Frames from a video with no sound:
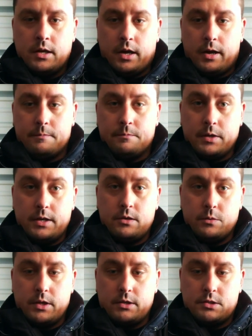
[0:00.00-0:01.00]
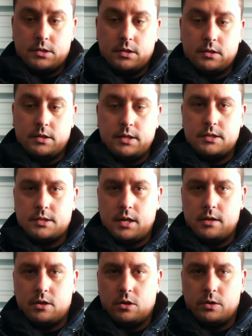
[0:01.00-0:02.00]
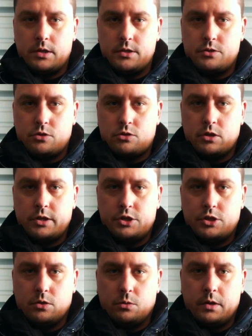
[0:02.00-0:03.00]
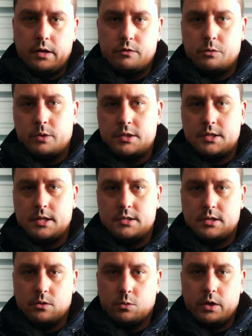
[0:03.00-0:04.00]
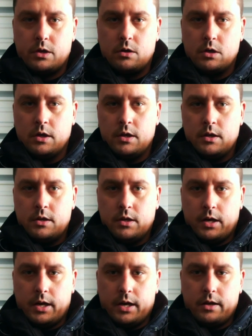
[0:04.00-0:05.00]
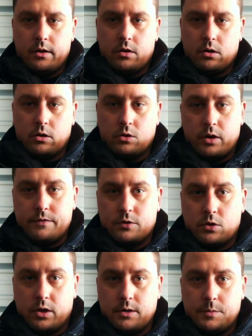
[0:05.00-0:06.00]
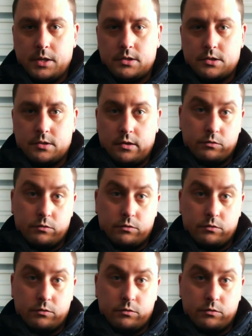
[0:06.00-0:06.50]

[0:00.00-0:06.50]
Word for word: Um, but anyways, these kind of go against your traditional, what everyone says in the winter uh, are great for crankbaits.